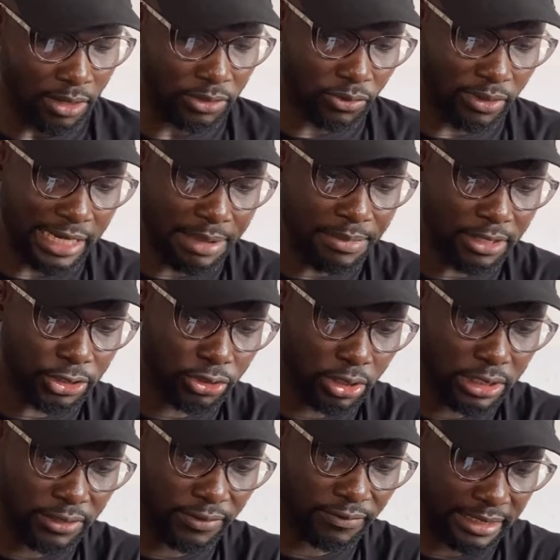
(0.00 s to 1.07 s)
So let me show
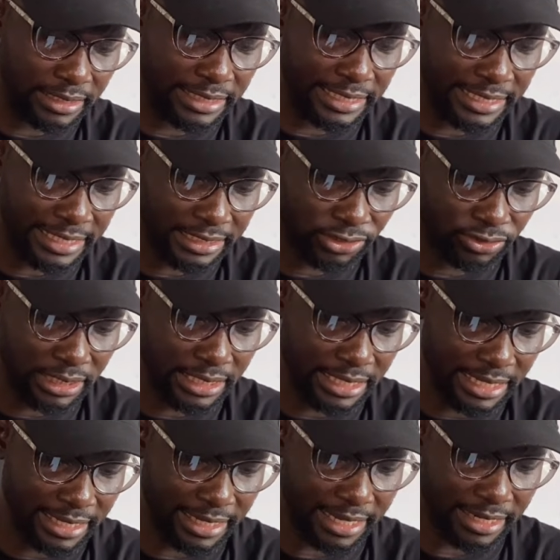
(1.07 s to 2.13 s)
you the history
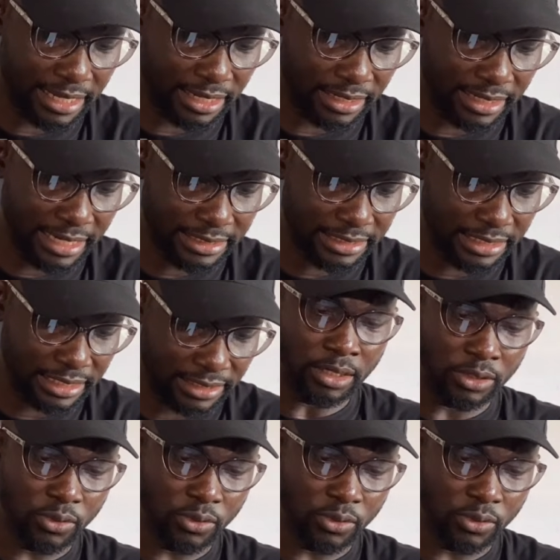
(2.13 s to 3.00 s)
here now. Let's see.